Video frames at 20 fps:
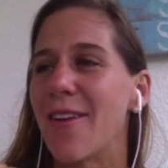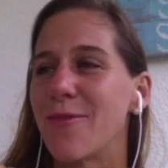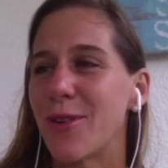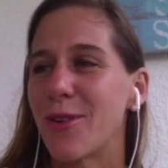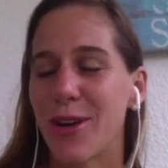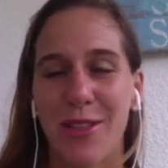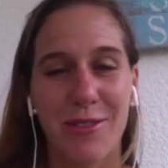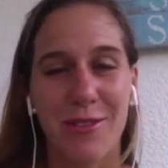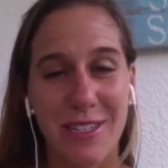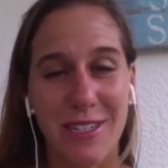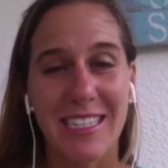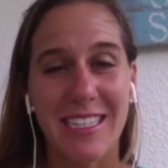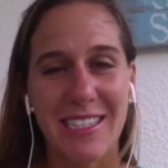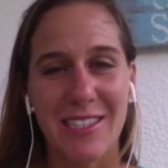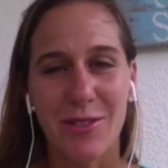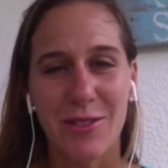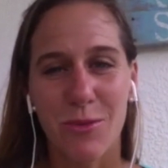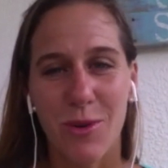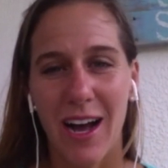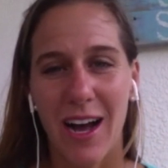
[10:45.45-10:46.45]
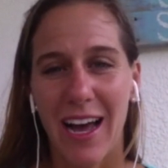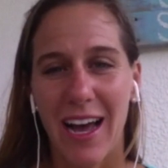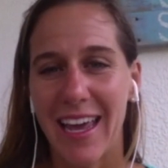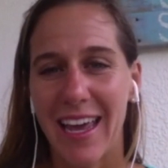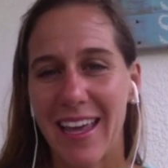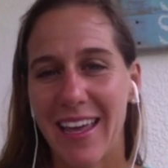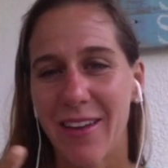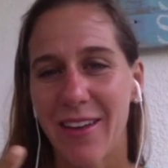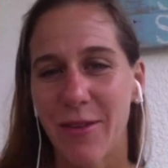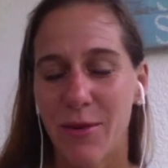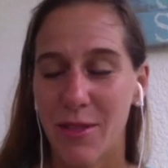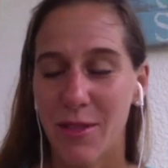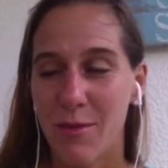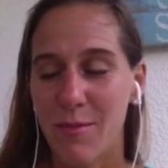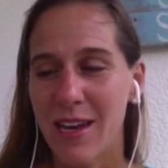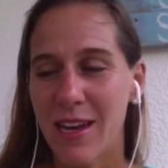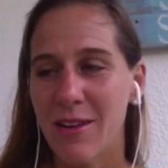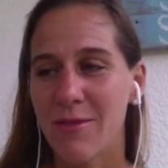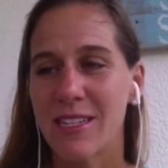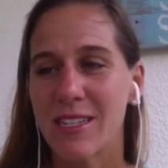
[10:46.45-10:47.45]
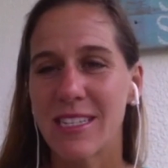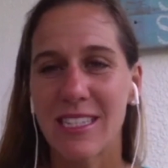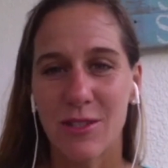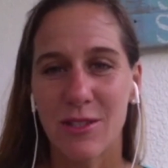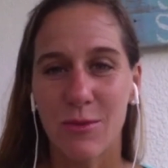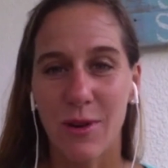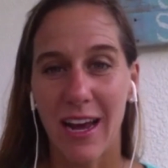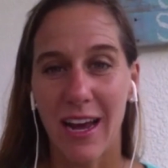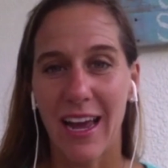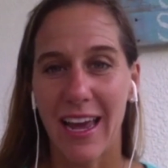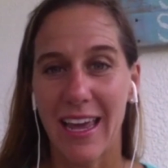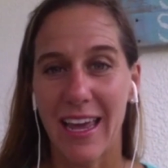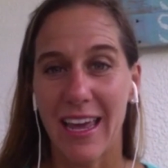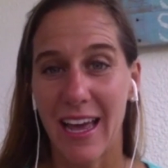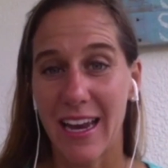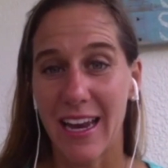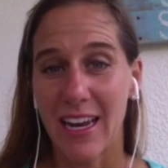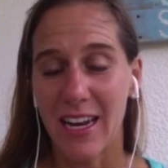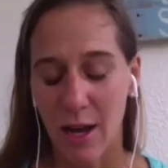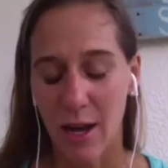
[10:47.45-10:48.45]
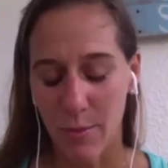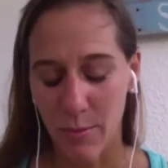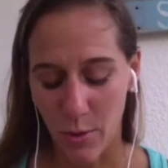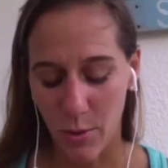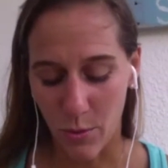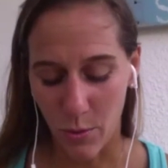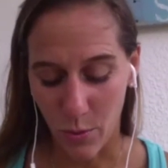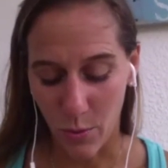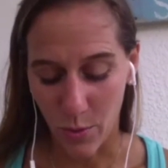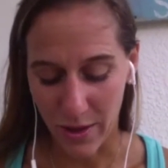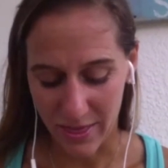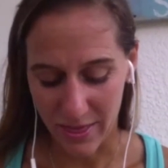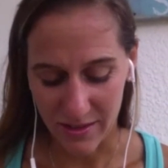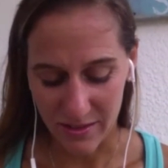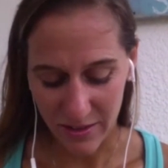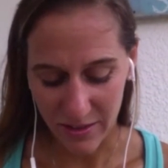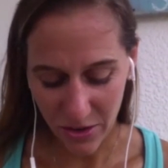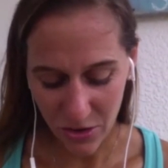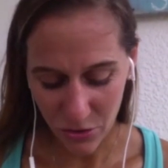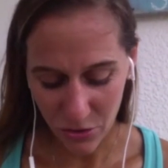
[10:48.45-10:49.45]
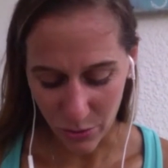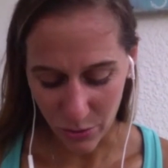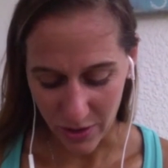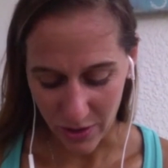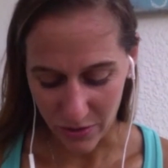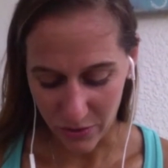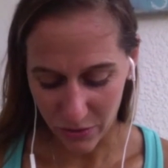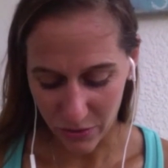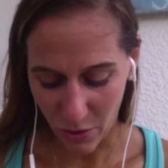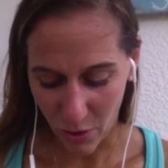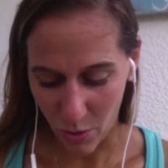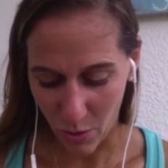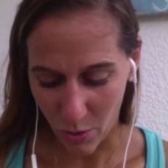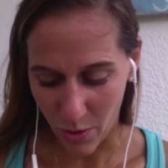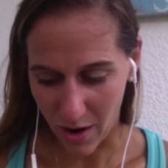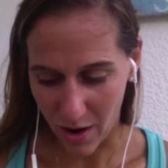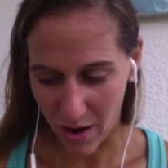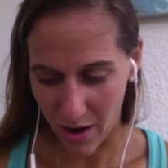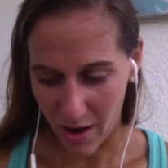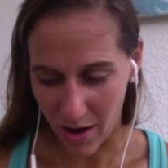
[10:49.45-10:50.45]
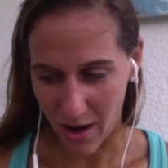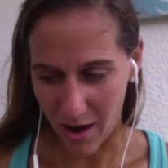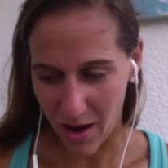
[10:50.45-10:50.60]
And one of the many reasons why I ended up with this injury. So